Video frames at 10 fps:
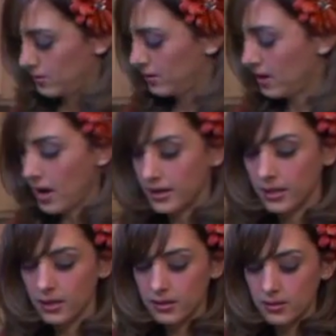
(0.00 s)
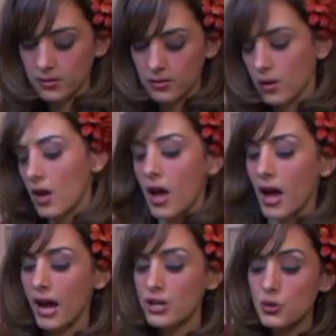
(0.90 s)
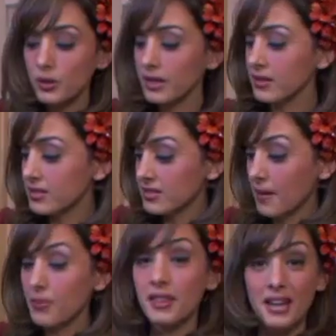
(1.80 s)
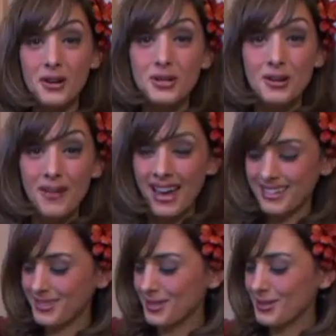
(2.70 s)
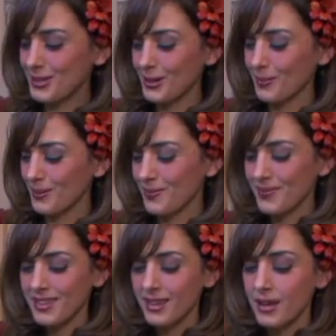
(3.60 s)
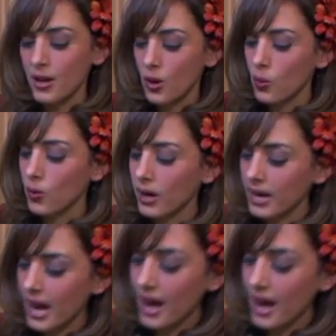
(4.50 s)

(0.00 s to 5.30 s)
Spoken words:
the onion. Actually, this is something that I should have added to the soup. We're going to